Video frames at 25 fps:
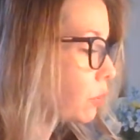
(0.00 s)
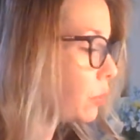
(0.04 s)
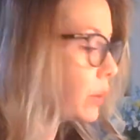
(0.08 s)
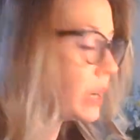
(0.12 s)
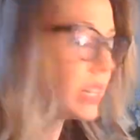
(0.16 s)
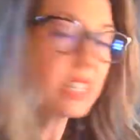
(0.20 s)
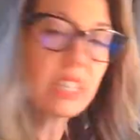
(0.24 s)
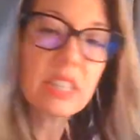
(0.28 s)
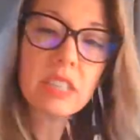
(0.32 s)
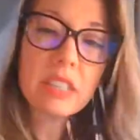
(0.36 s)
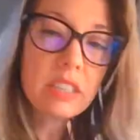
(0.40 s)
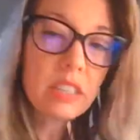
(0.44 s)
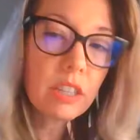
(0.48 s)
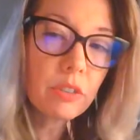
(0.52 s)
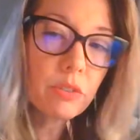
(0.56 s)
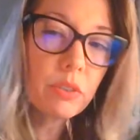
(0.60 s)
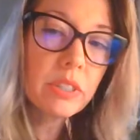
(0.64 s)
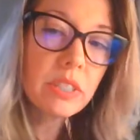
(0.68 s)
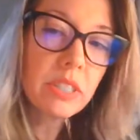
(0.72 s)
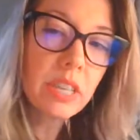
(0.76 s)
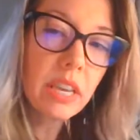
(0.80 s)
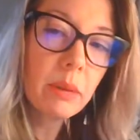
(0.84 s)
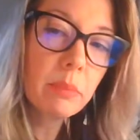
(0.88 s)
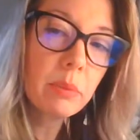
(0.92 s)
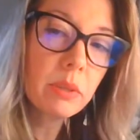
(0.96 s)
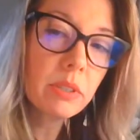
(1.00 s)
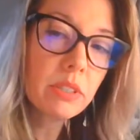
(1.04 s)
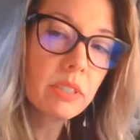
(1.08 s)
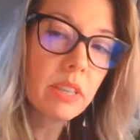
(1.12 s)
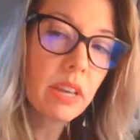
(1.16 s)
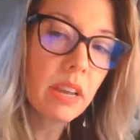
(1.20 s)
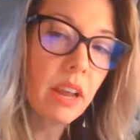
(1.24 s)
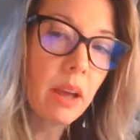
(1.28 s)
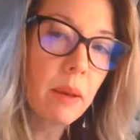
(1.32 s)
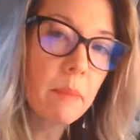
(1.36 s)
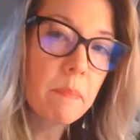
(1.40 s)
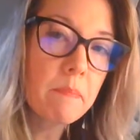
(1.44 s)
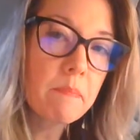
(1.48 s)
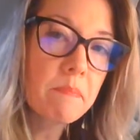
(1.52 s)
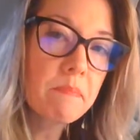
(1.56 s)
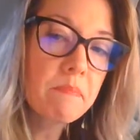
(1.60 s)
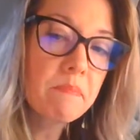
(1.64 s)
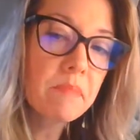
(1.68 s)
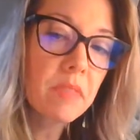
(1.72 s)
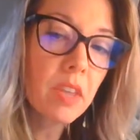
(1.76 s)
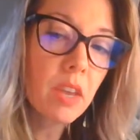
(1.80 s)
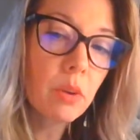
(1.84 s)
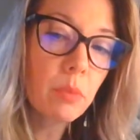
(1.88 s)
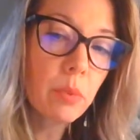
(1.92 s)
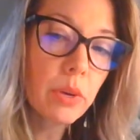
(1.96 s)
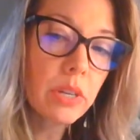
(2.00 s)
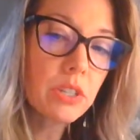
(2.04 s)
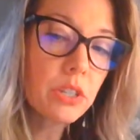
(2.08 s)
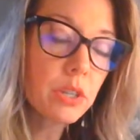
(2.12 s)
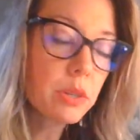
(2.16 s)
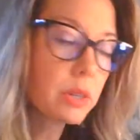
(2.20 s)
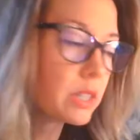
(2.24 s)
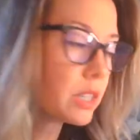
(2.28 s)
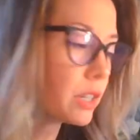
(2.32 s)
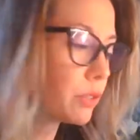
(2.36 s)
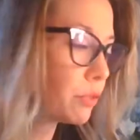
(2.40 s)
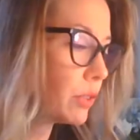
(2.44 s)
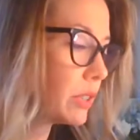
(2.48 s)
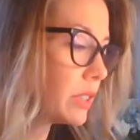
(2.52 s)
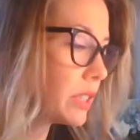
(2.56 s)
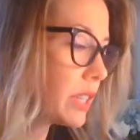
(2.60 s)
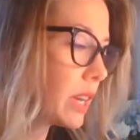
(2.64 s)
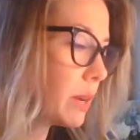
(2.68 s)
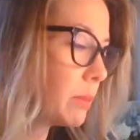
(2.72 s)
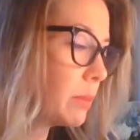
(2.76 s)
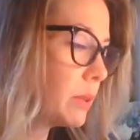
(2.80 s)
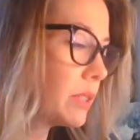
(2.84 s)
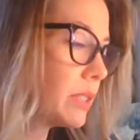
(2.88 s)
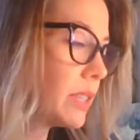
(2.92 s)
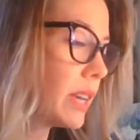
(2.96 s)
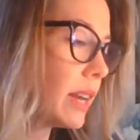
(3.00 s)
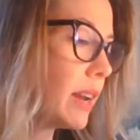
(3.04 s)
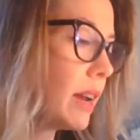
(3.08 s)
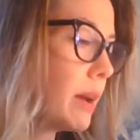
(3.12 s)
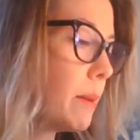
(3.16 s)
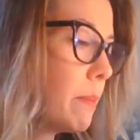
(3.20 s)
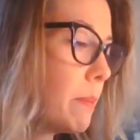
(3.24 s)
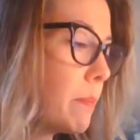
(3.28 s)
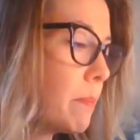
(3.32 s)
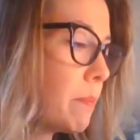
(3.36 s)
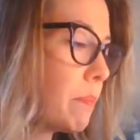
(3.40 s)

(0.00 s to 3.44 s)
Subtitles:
we did a different table setup? Could we do a different table setup?